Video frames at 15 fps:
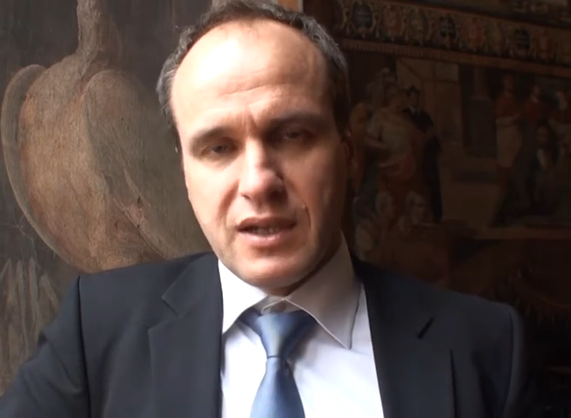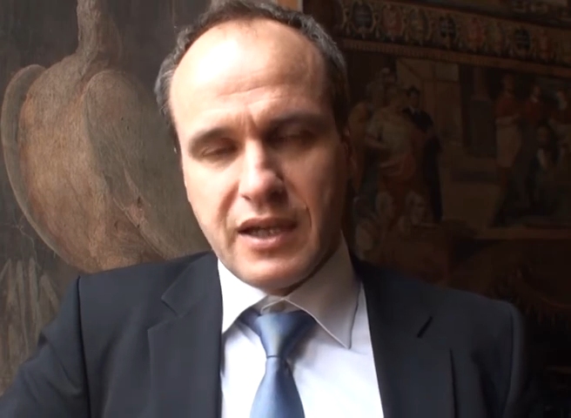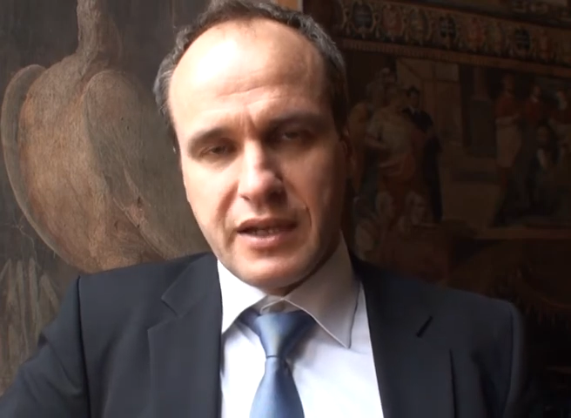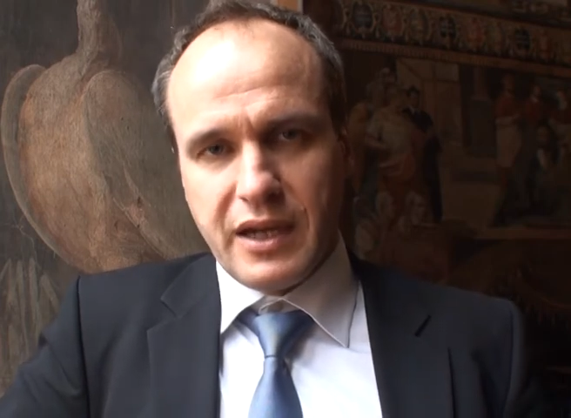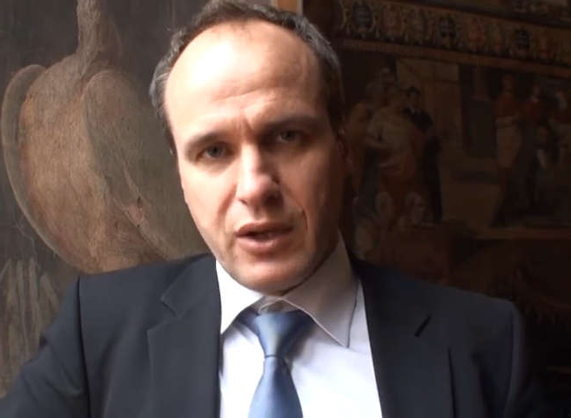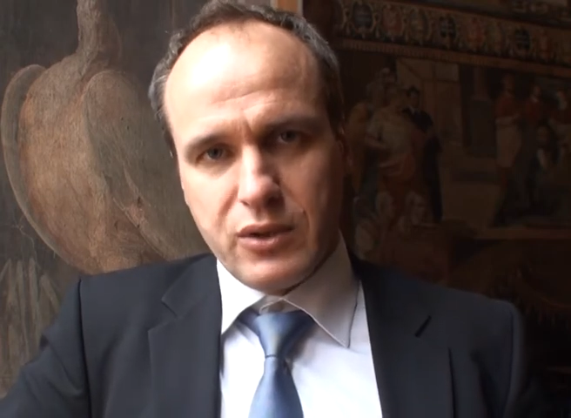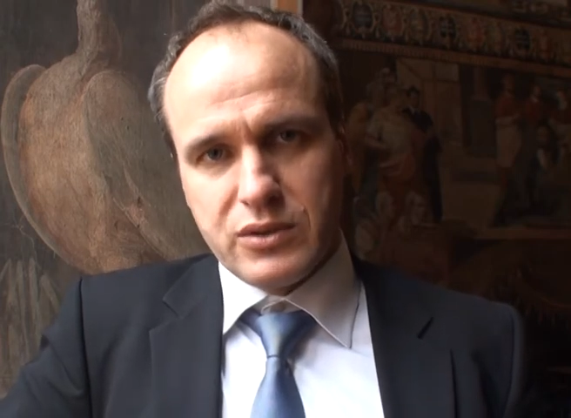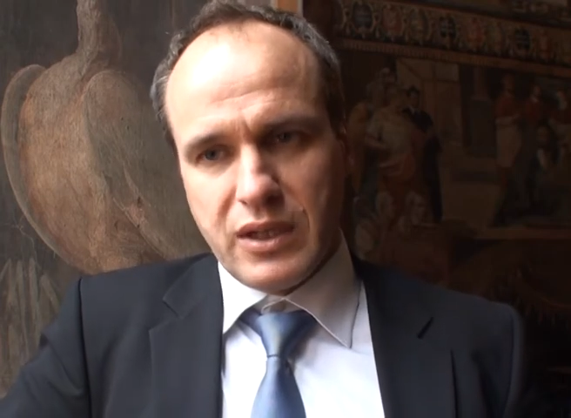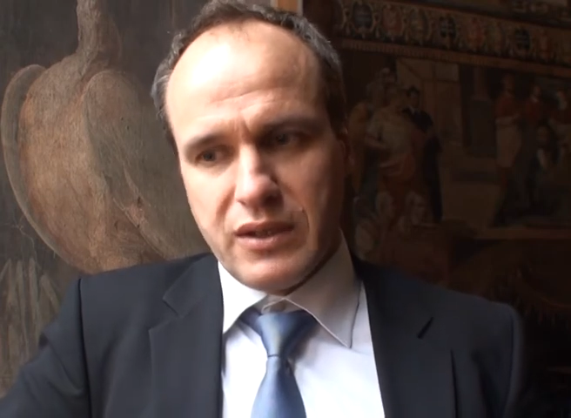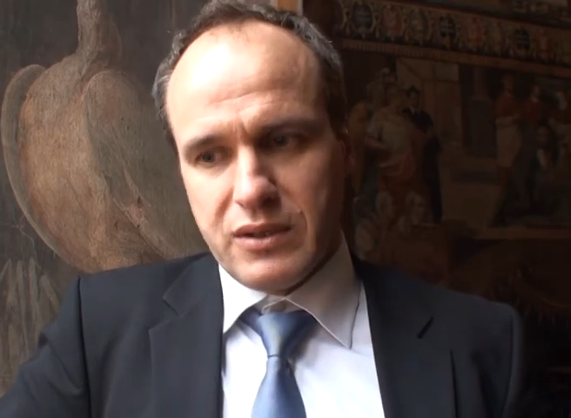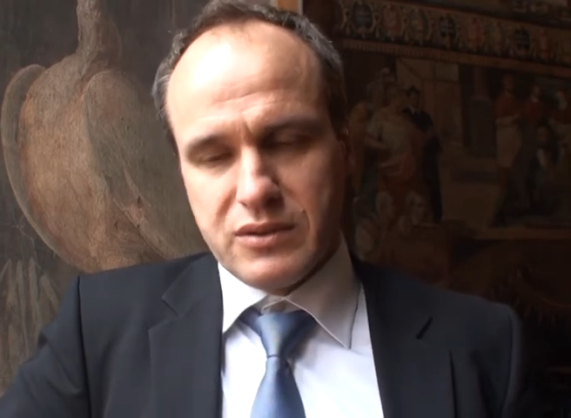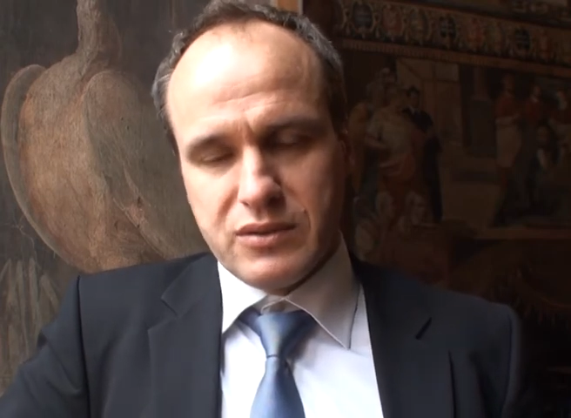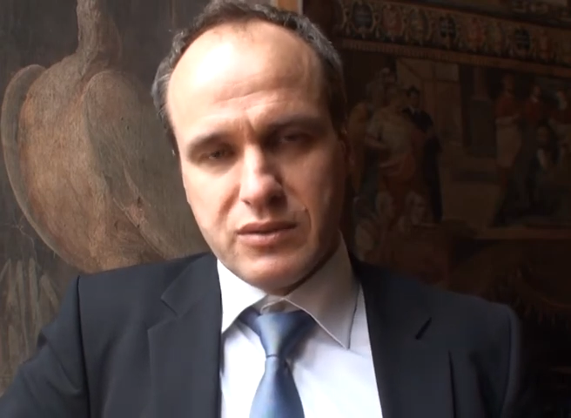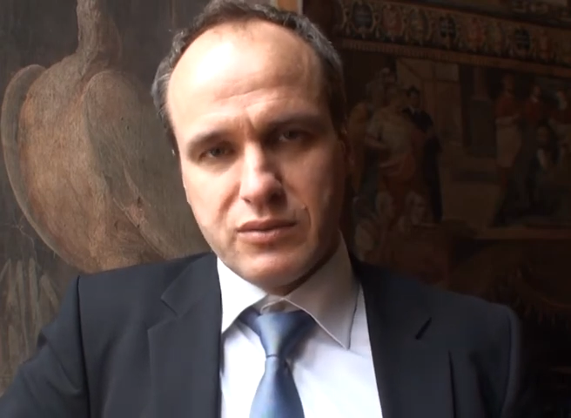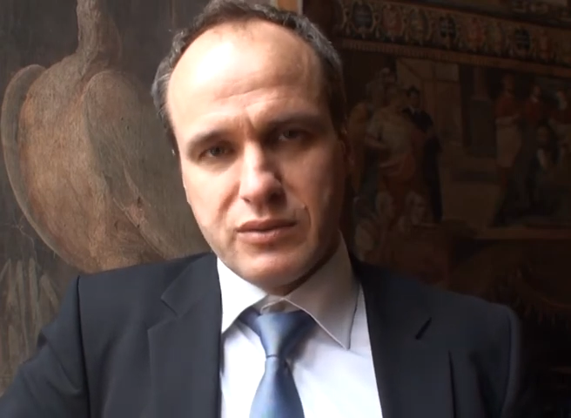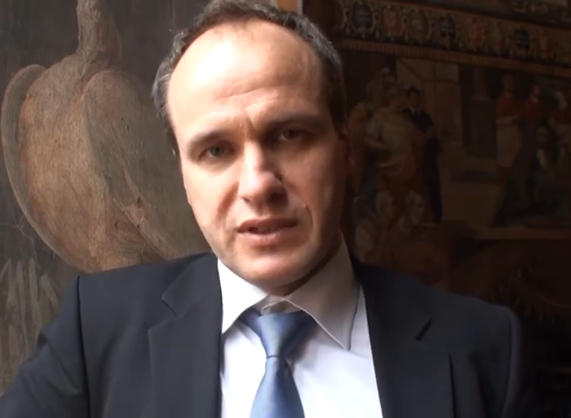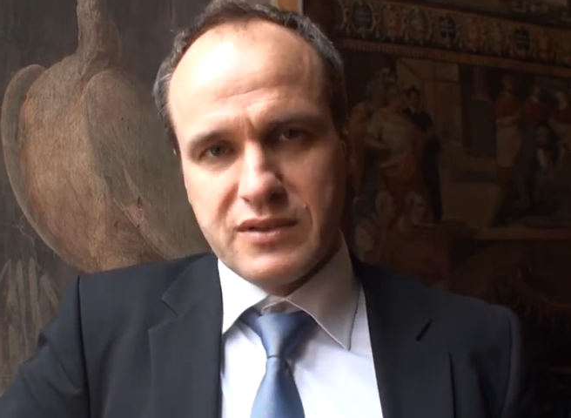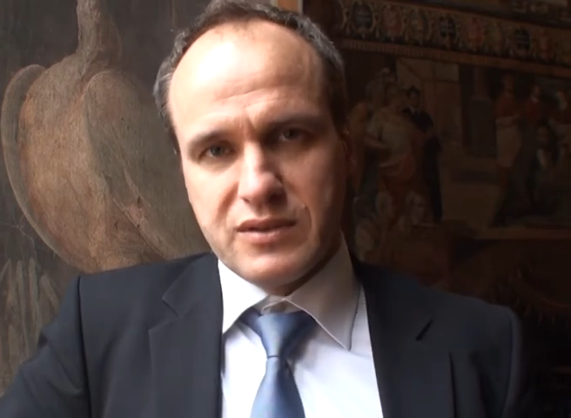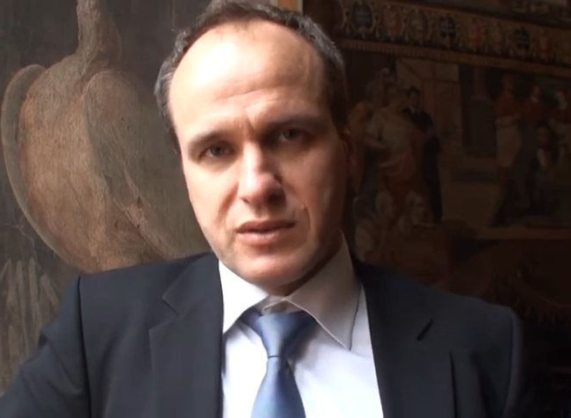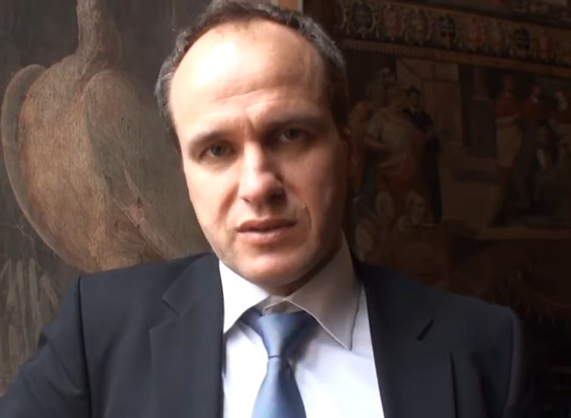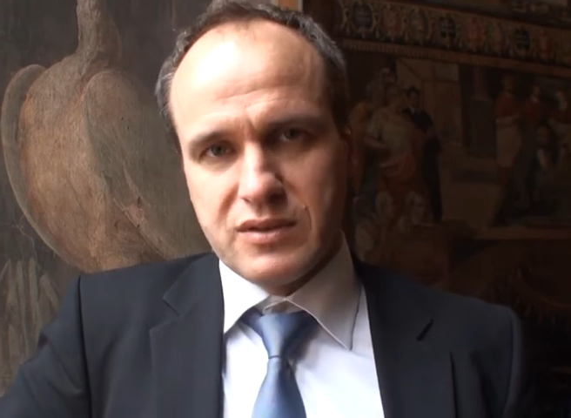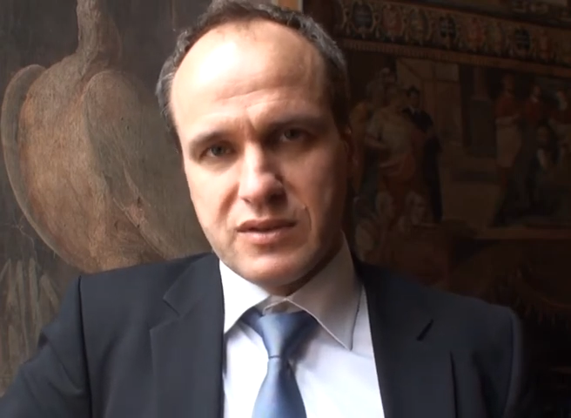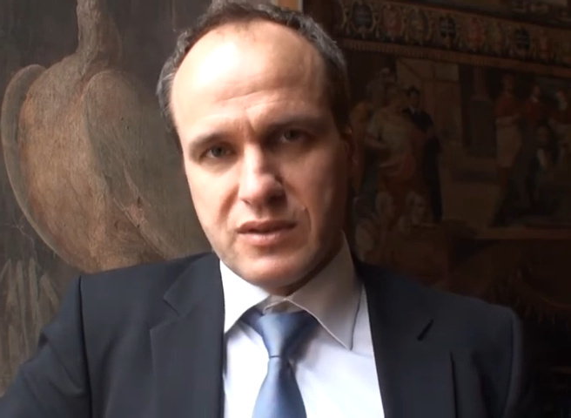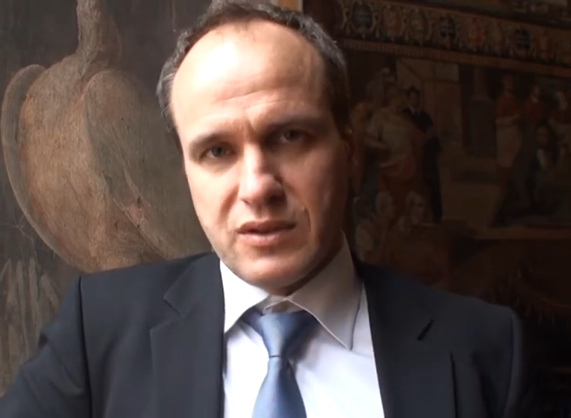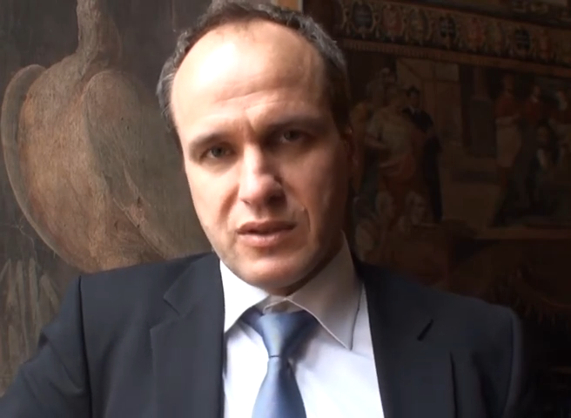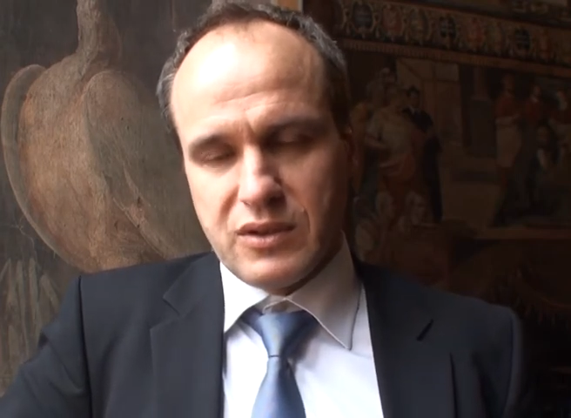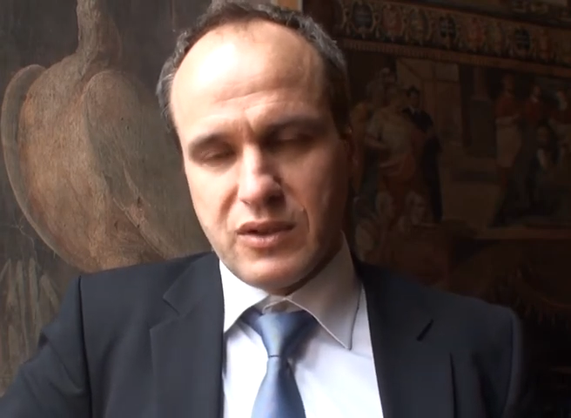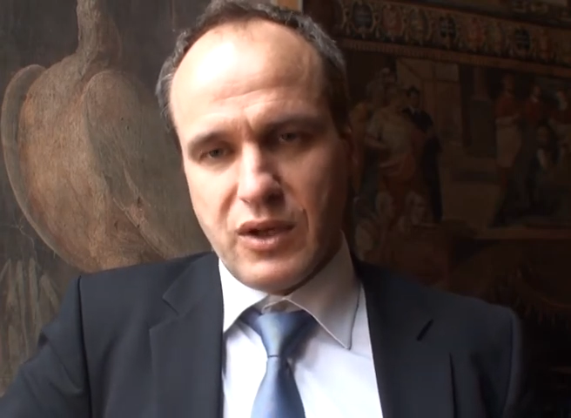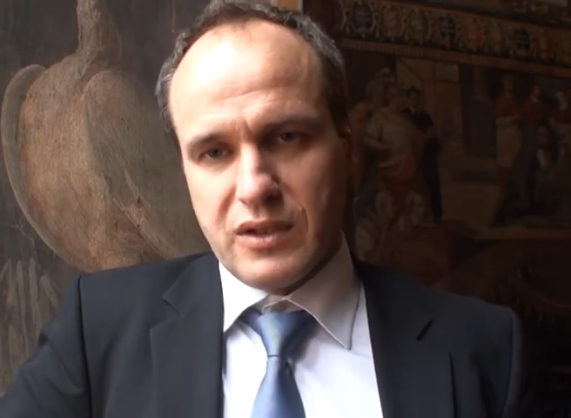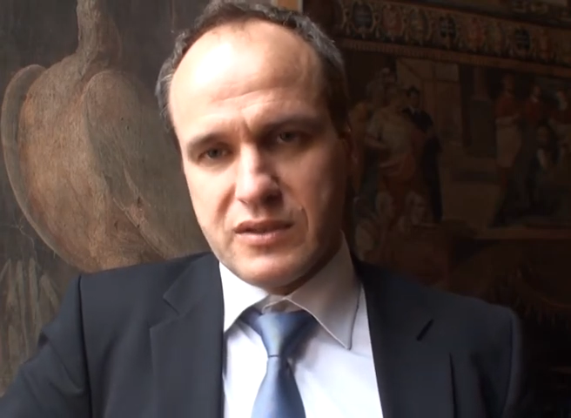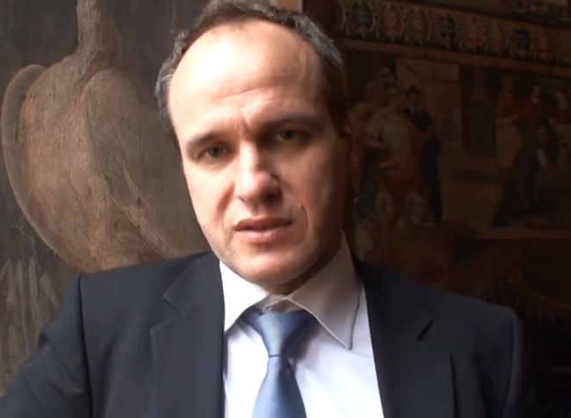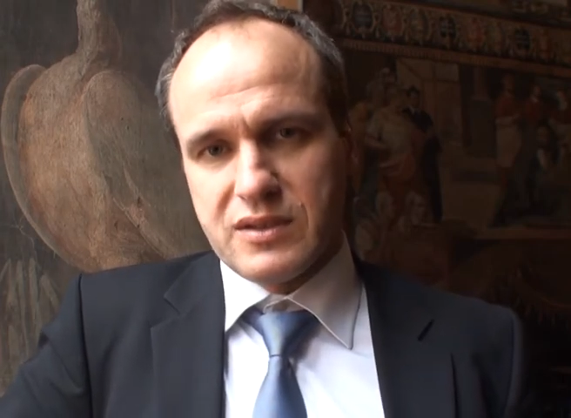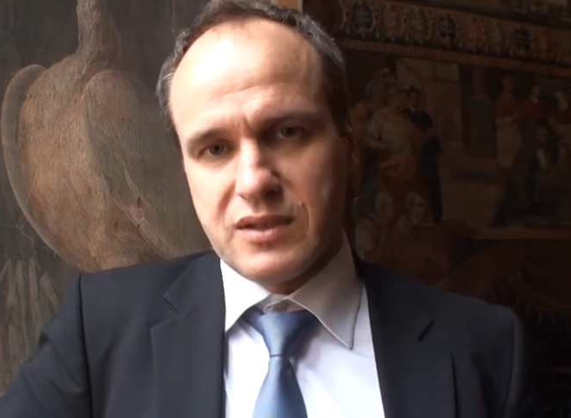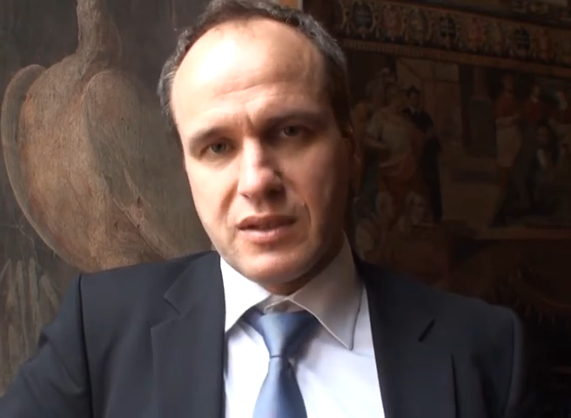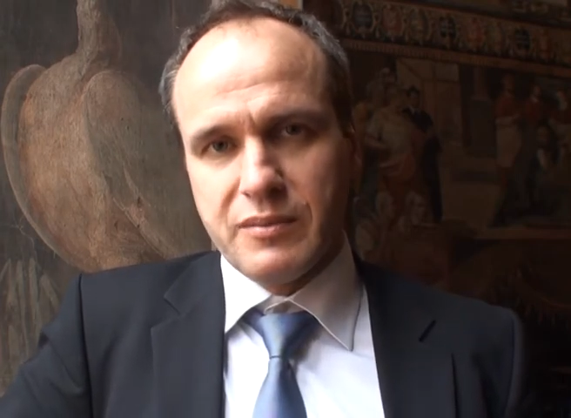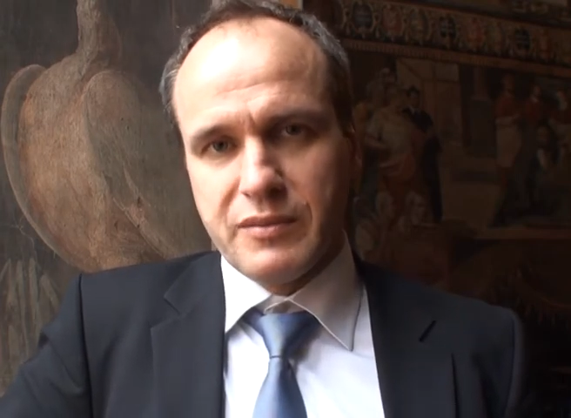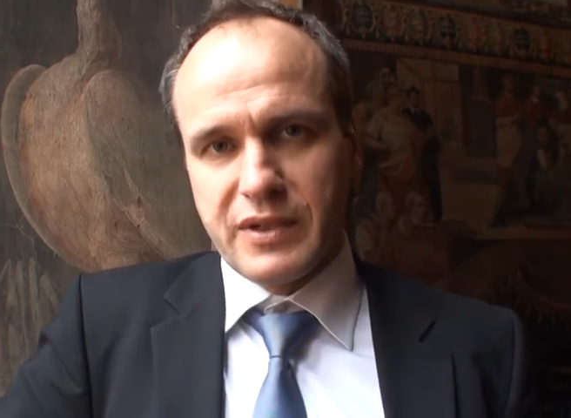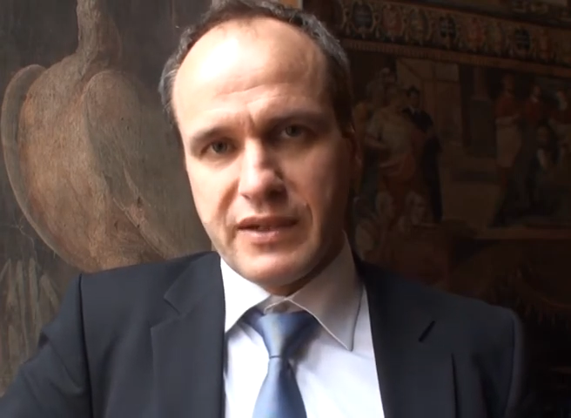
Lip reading: and how do resources or cost